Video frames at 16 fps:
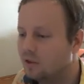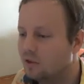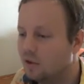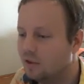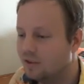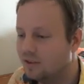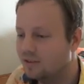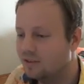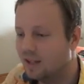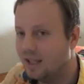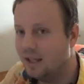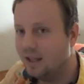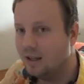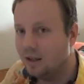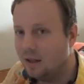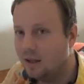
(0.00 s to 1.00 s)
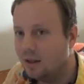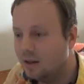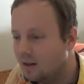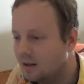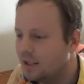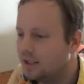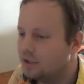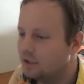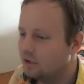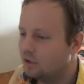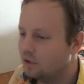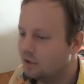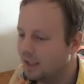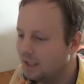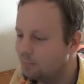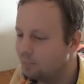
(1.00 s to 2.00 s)
You notice it's ee. You
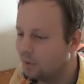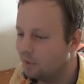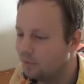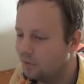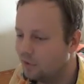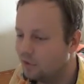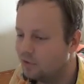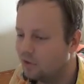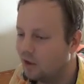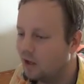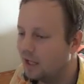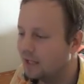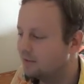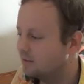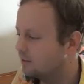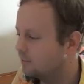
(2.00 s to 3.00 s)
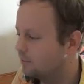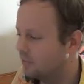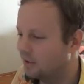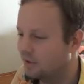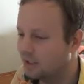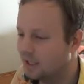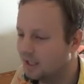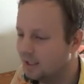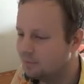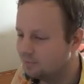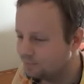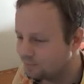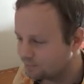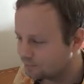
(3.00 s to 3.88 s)
gotta hit both of those I's, okay?